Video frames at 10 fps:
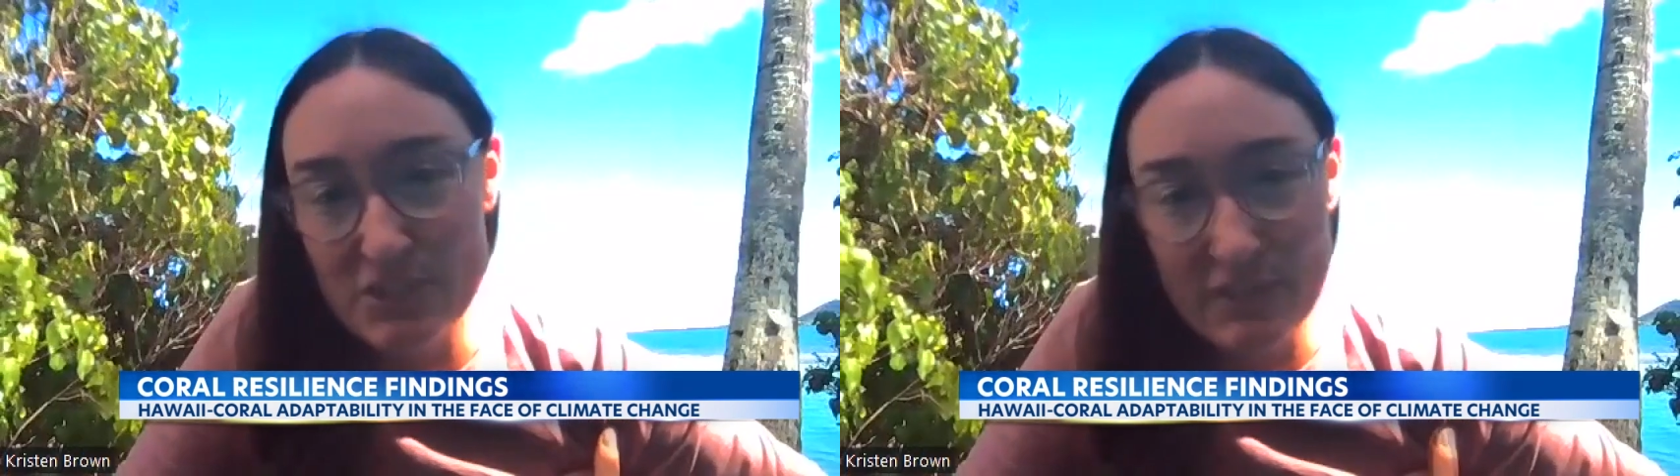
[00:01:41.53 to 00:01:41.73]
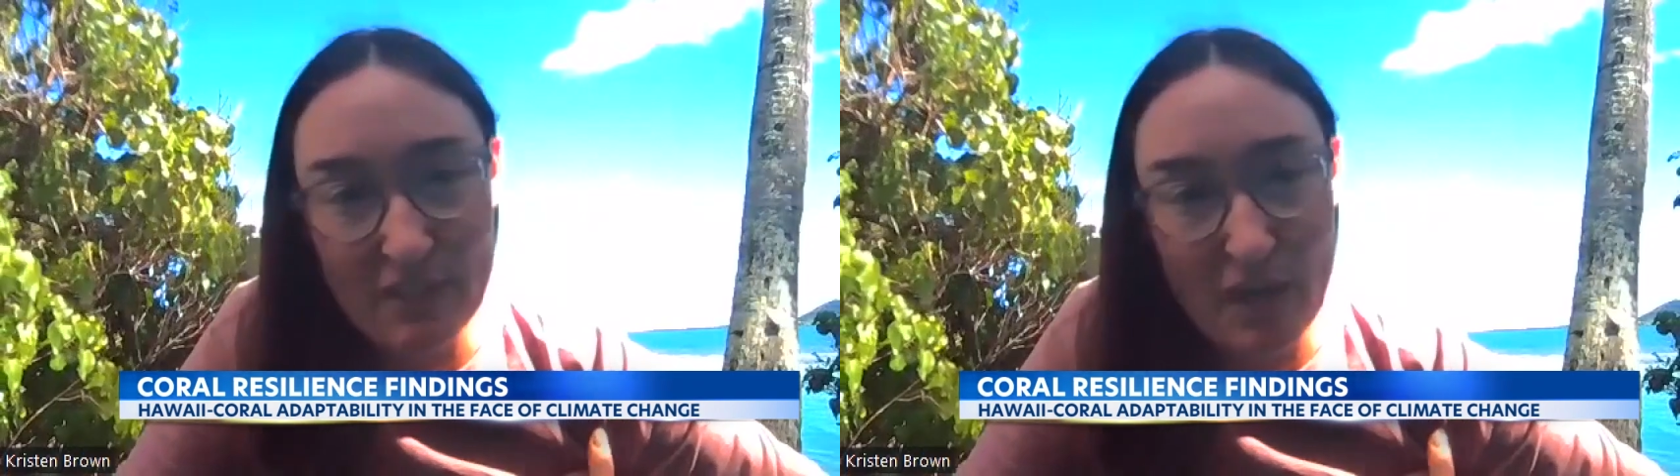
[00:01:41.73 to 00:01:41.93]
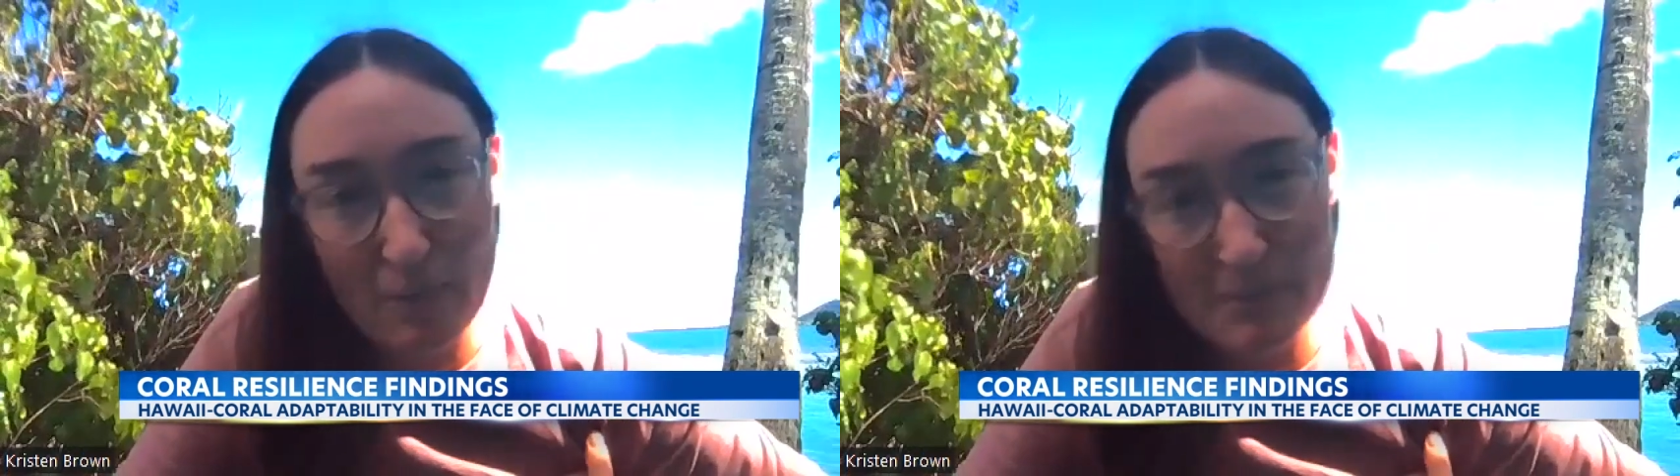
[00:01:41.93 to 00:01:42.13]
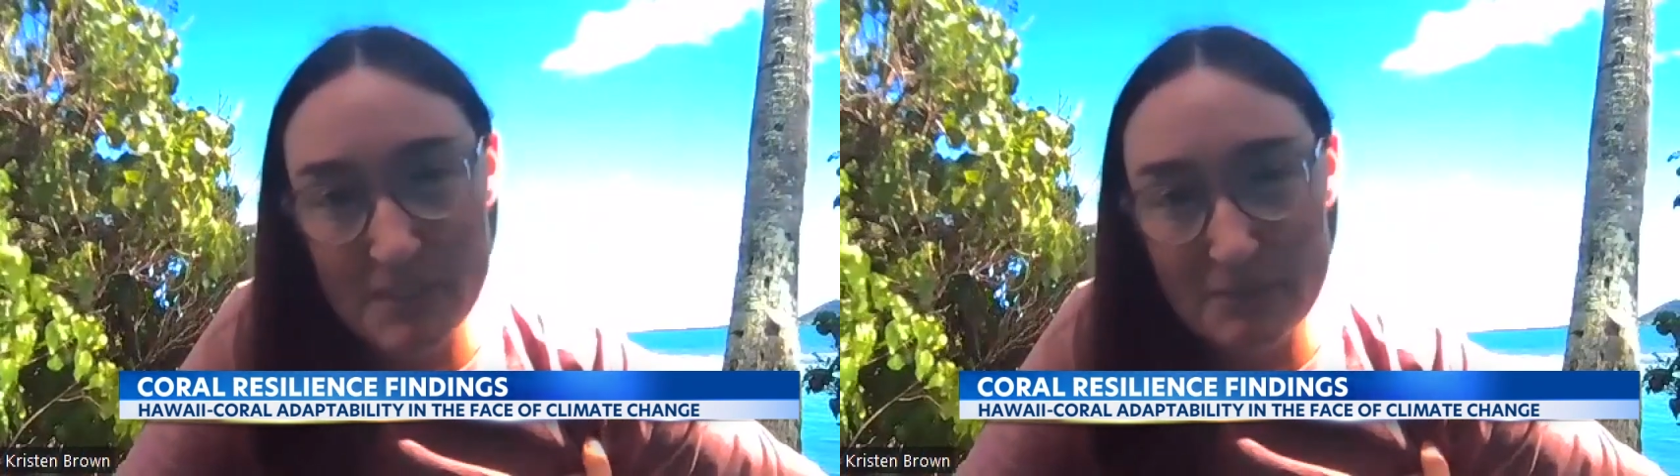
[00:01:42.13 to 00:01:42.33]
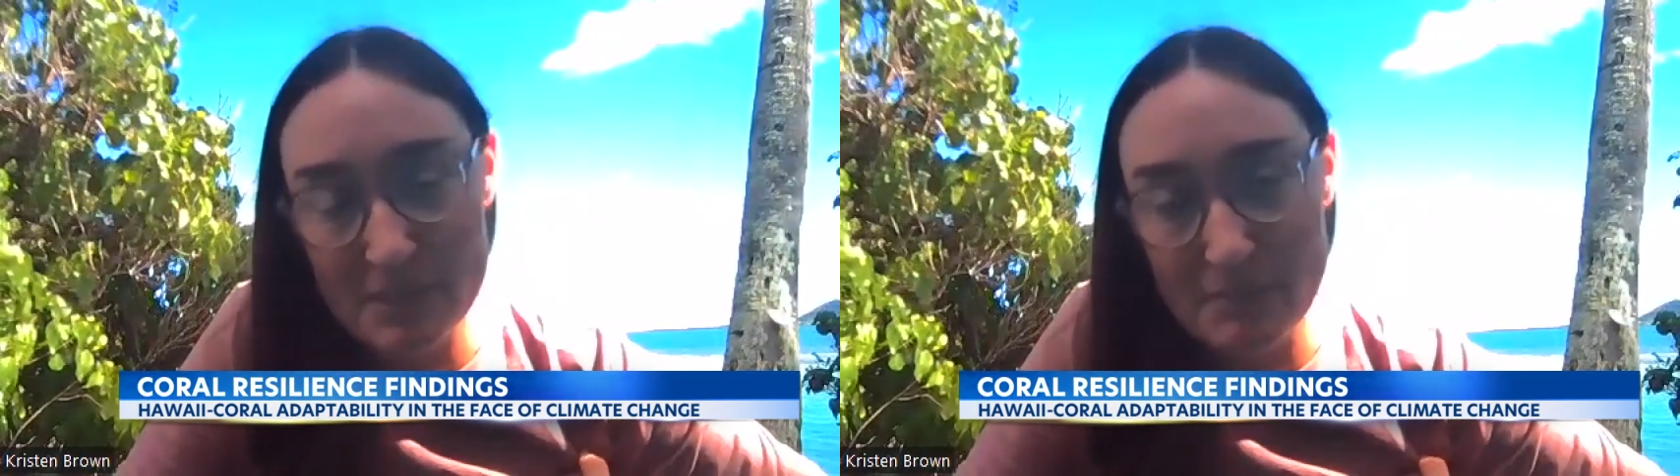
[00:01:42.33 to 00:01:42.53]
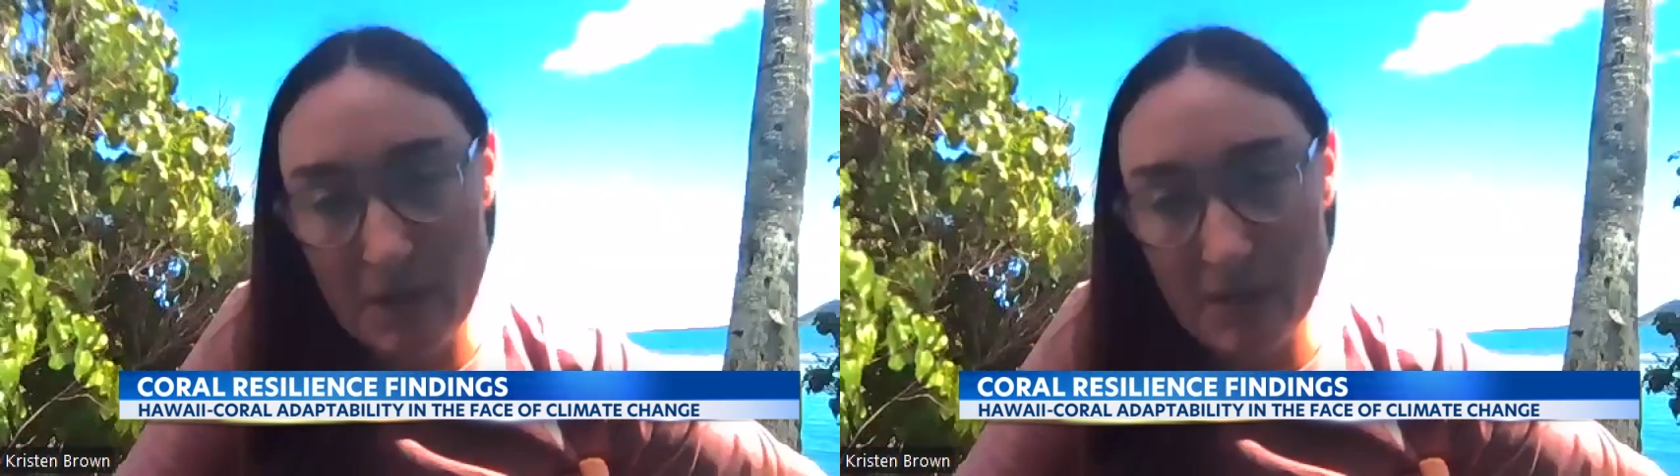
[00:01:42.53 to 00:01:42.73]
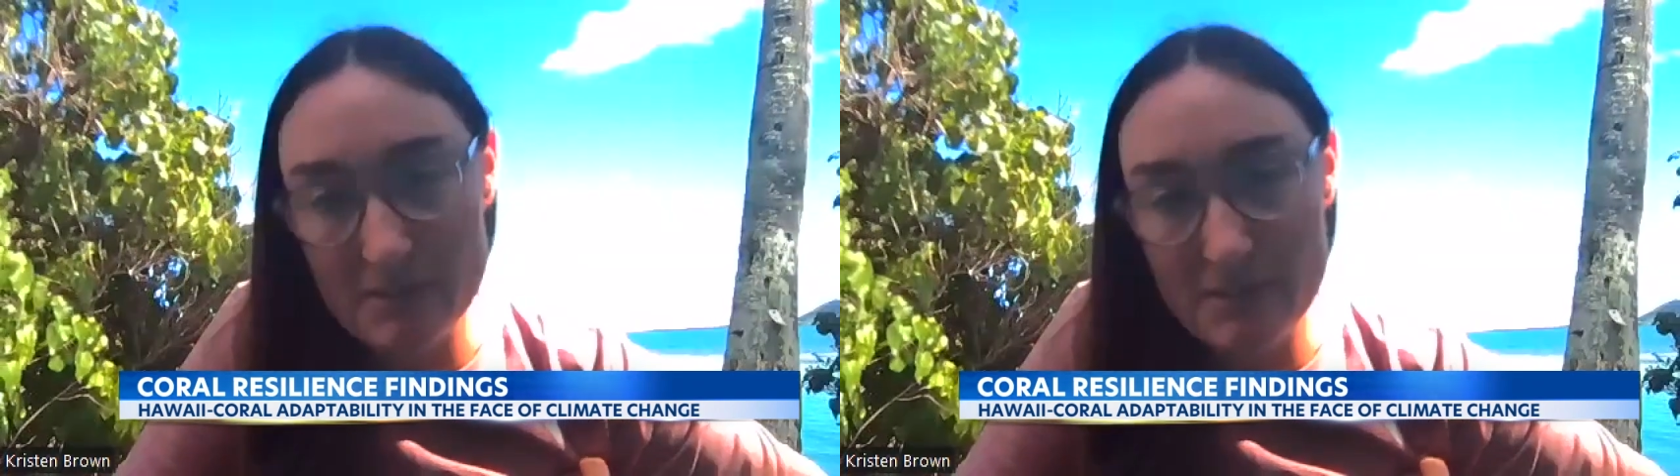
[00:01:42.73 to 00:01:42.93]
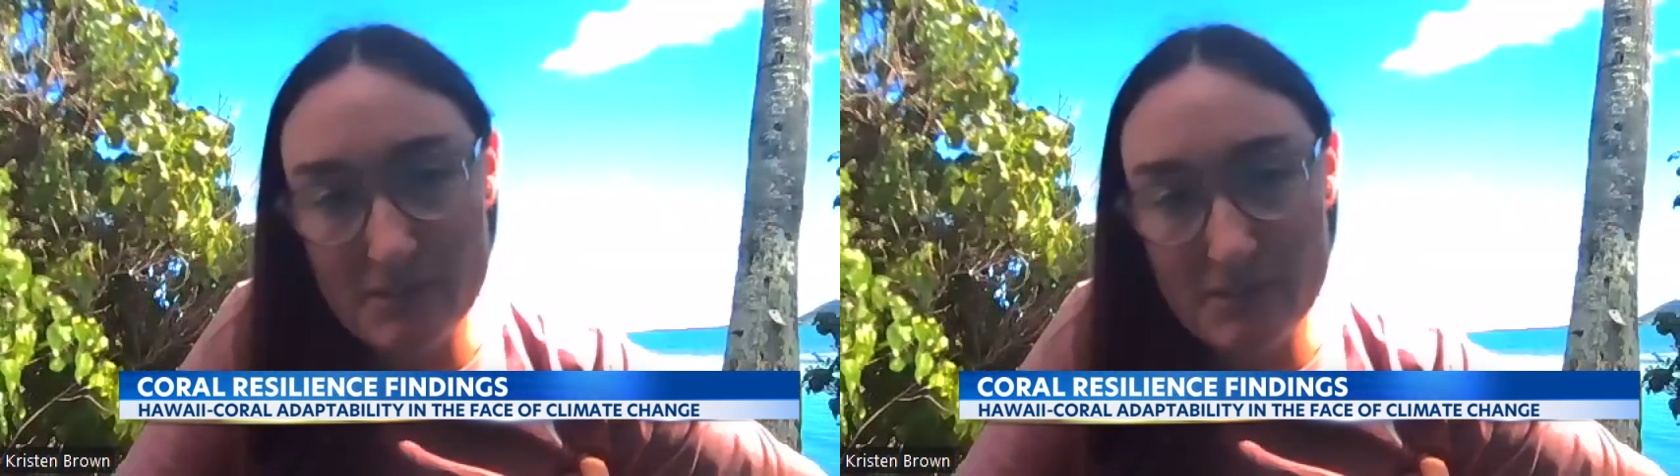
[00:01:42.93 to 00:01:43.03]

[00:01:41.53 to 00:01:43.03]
showing the opposite response.